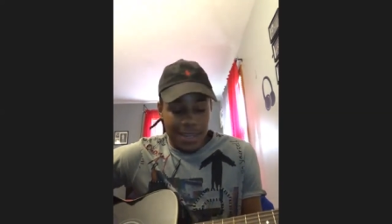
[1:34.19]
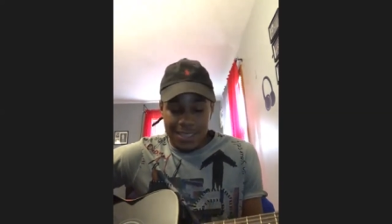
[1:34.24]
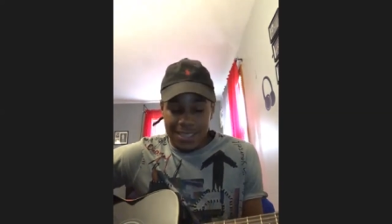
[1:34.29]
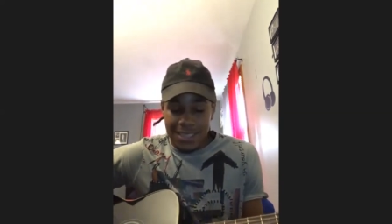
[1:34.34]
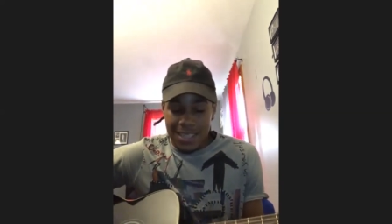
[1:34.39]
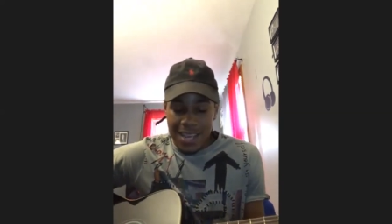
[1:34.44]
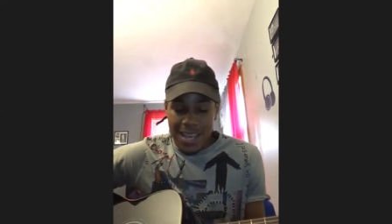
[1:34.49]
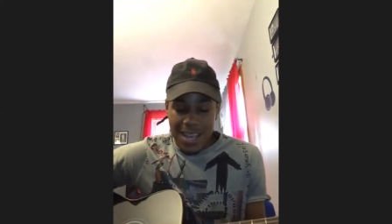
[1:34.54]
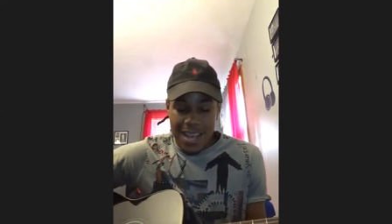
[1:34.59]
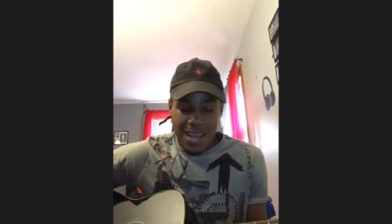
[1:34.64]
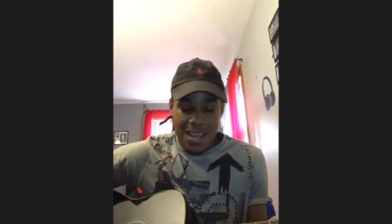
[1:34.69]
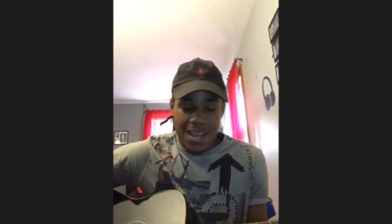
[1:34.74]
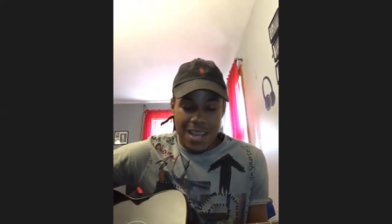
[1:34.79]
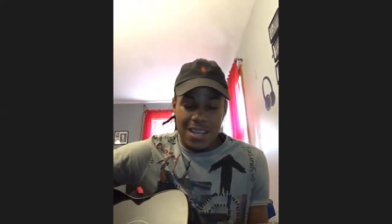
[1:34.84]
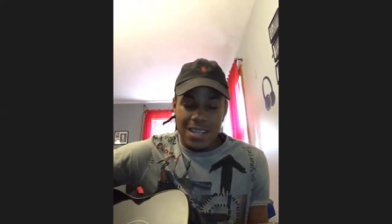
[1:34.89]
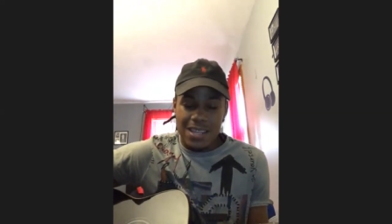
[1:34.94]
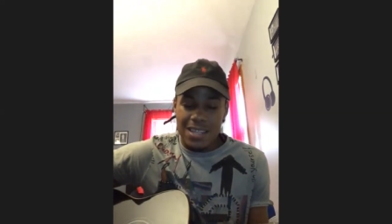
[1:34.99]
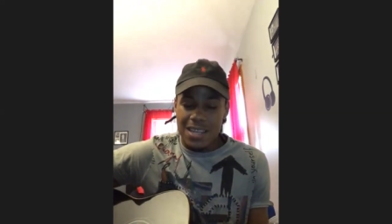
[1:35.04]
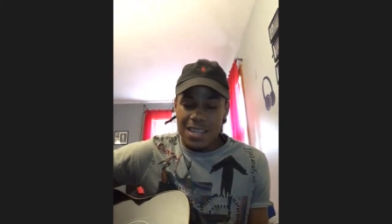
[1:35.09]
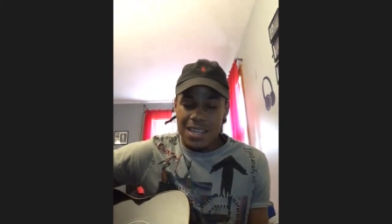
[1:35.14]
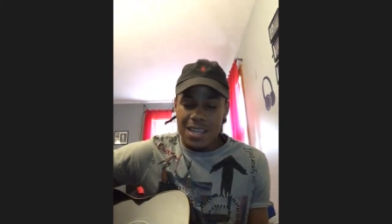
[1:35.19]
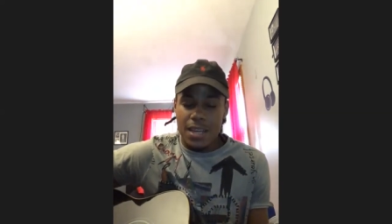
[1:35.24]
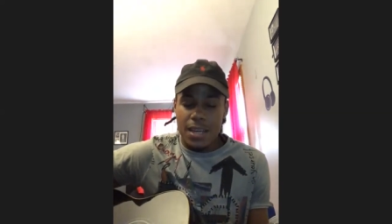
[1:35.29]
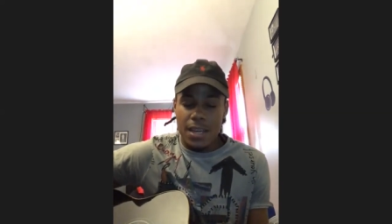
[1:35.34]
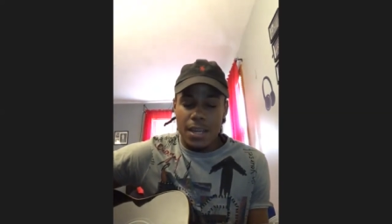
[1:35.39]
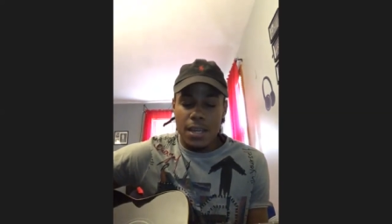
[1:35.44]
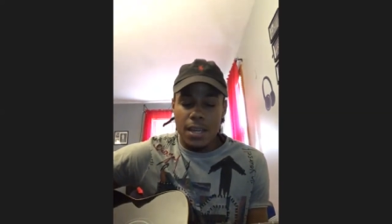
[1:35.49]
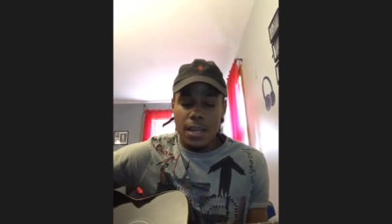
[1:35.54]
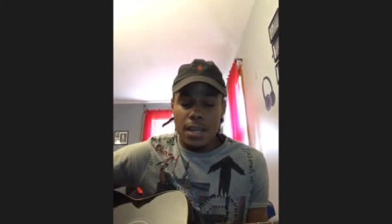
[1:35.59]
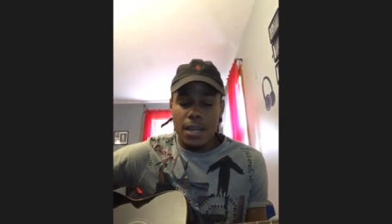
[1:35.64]
take
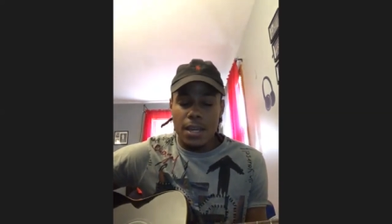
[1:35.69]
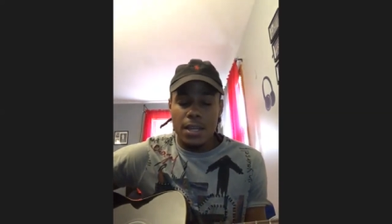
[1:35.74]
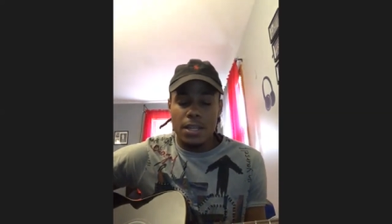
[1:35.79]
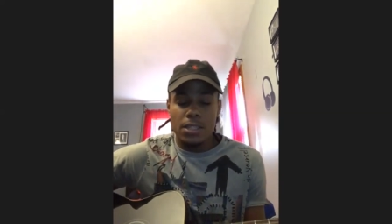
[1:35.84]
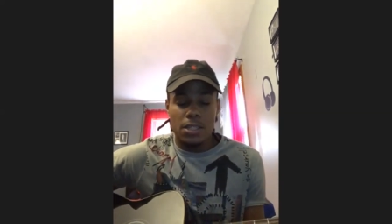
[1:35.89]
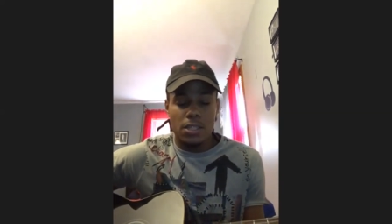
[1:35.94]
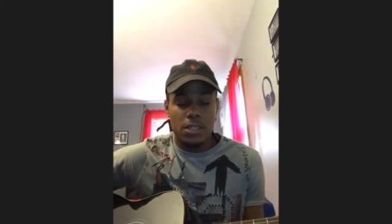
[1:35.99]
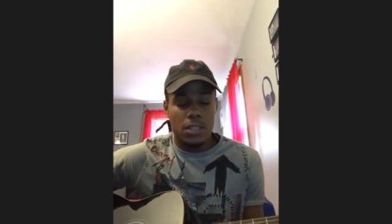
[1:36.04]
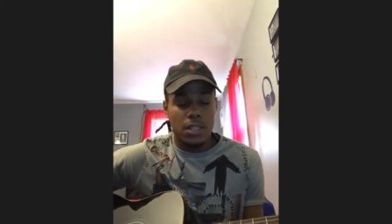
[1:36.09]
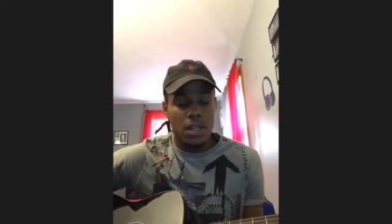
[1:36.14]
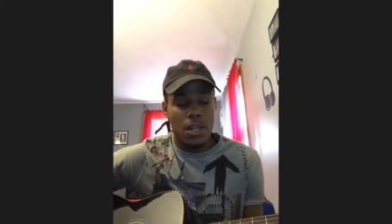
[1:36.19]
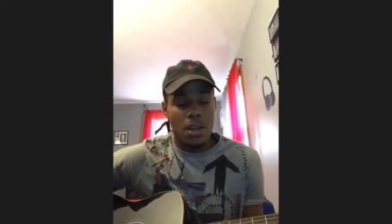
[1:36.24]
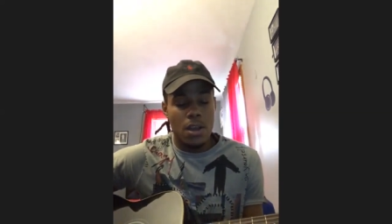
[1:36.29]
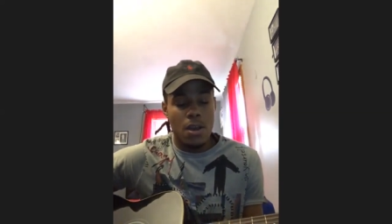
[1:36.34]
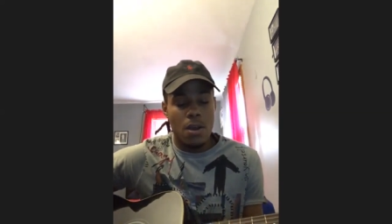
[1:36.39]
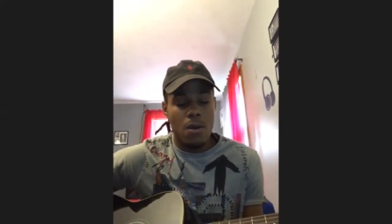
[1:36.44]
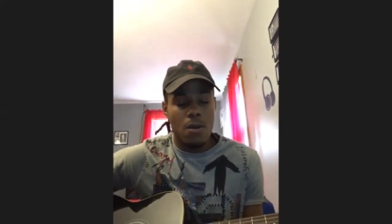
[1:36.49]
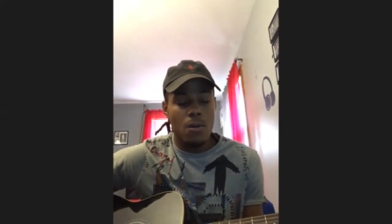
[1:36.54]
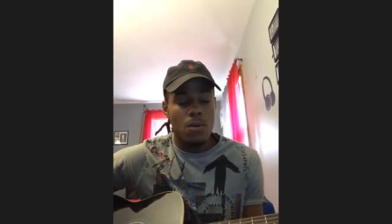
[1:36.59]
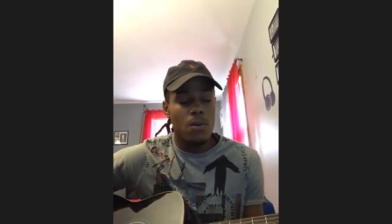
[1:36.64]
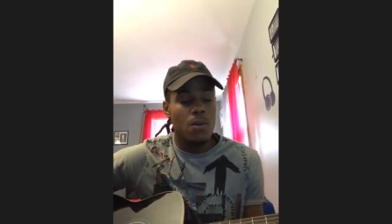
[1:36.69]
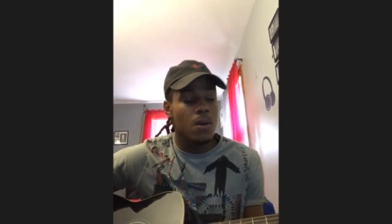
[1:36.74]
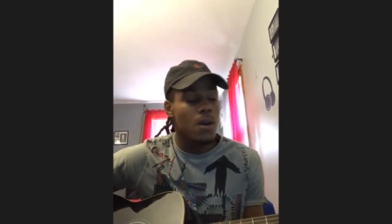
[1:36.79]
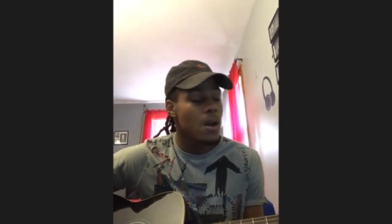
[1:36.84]
it slow.